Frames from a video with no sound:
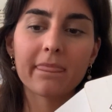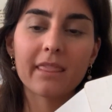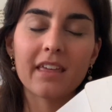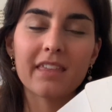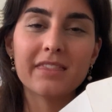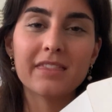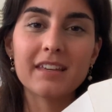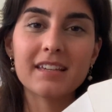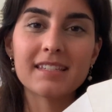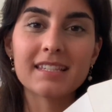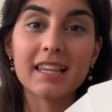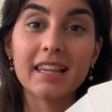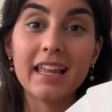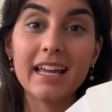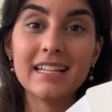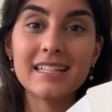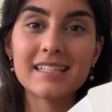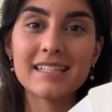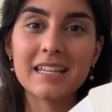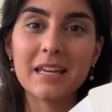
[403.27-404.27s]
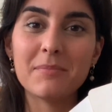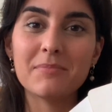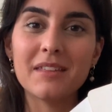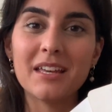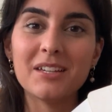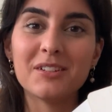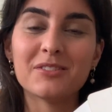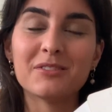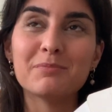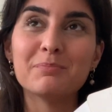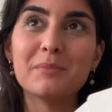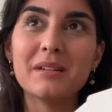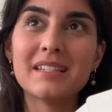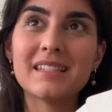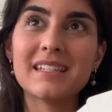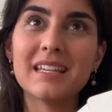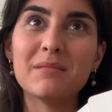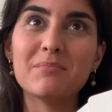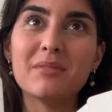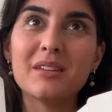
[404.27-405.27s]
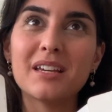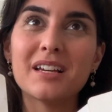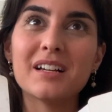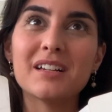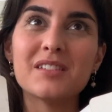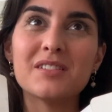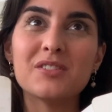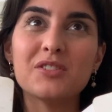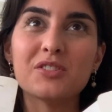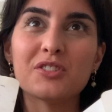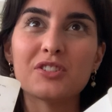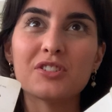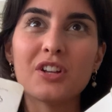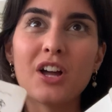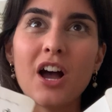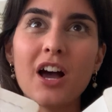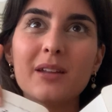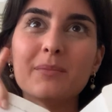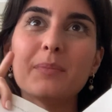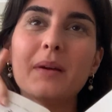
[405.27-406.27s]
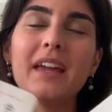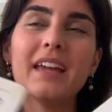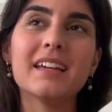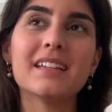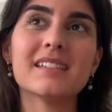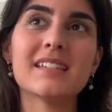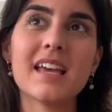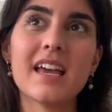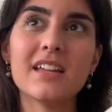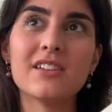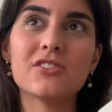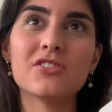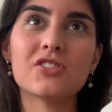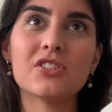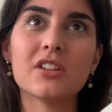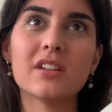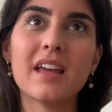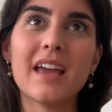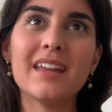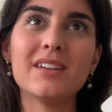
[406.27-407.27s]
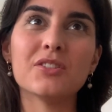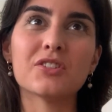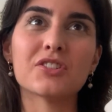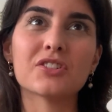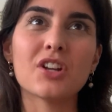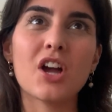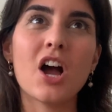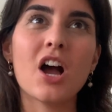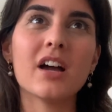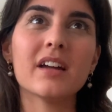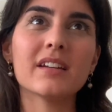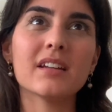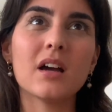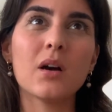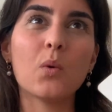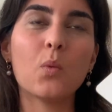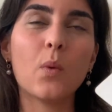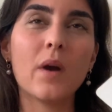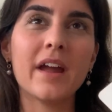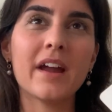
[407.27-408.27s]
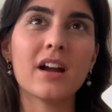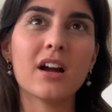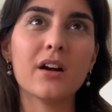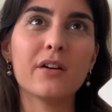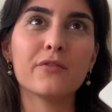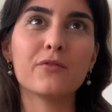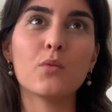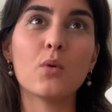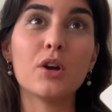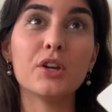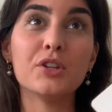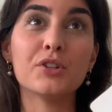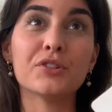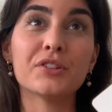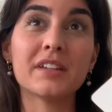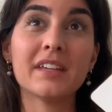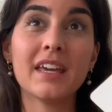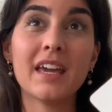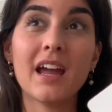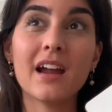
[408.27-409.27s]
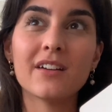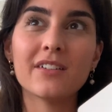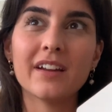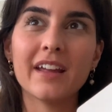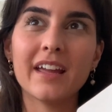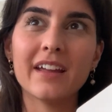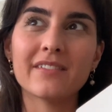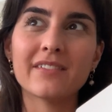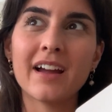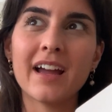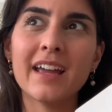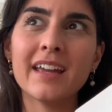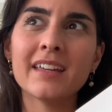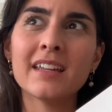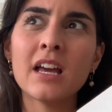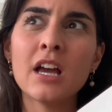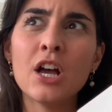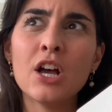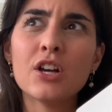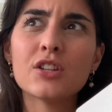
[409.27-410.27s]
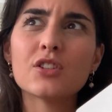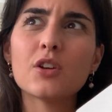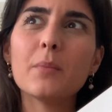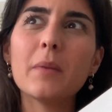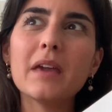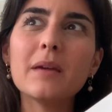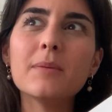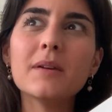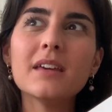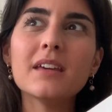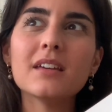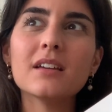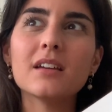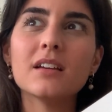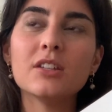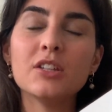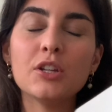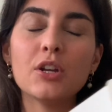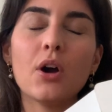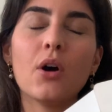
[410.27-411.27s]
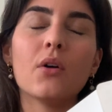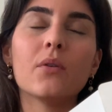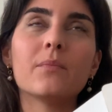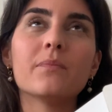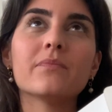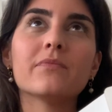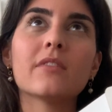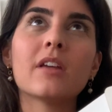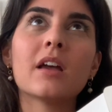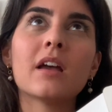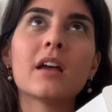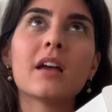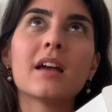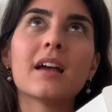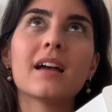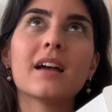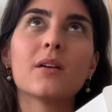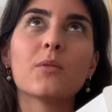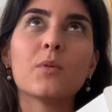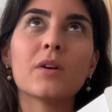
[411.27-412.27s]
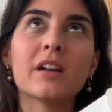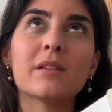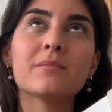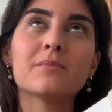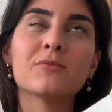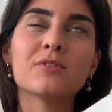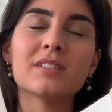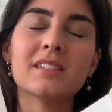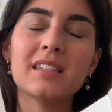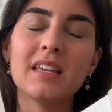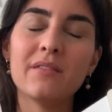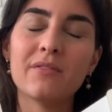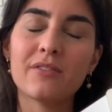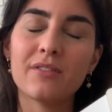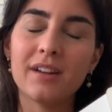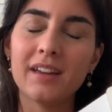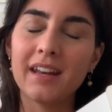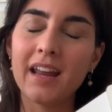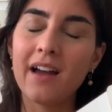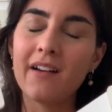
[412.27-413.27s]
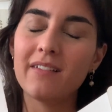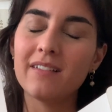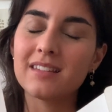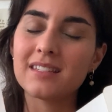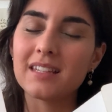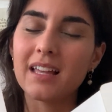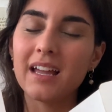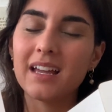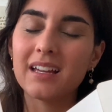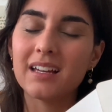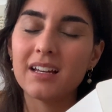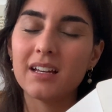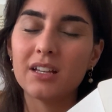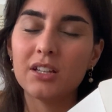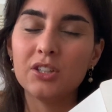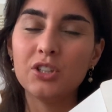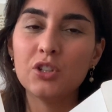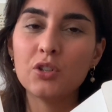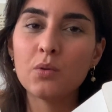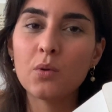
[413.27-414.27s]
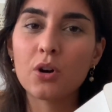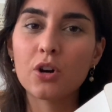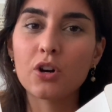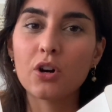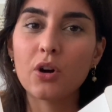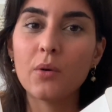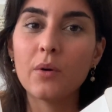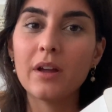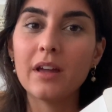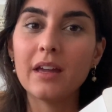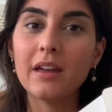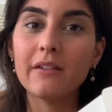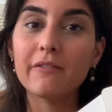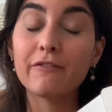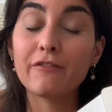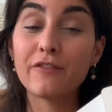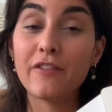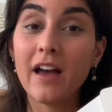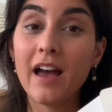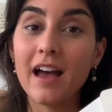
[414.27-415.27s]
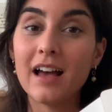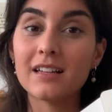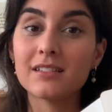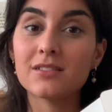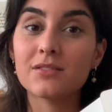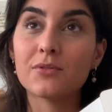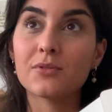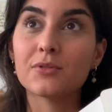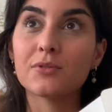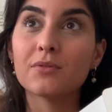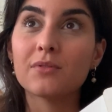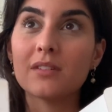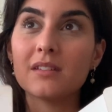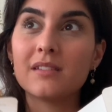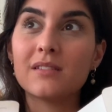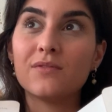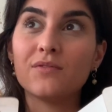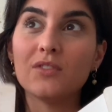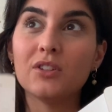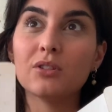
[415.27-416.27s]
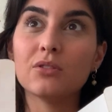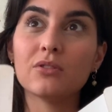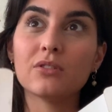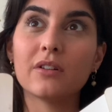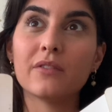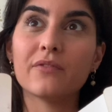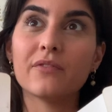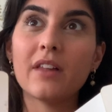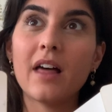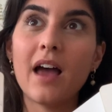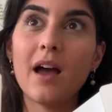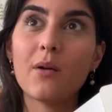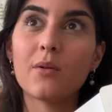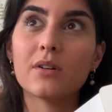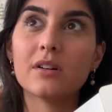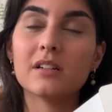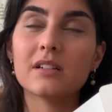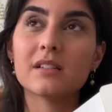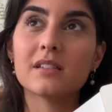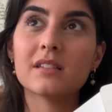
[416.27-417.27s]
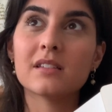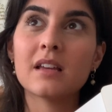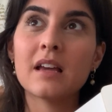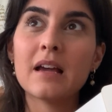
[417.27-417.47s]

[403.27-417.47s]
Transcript: this landscape that you're missing because you're not paying attention and you're not aware of what you're carrying, right? So maybe, what I'm receiving right now is like you are going fast through this field of flowers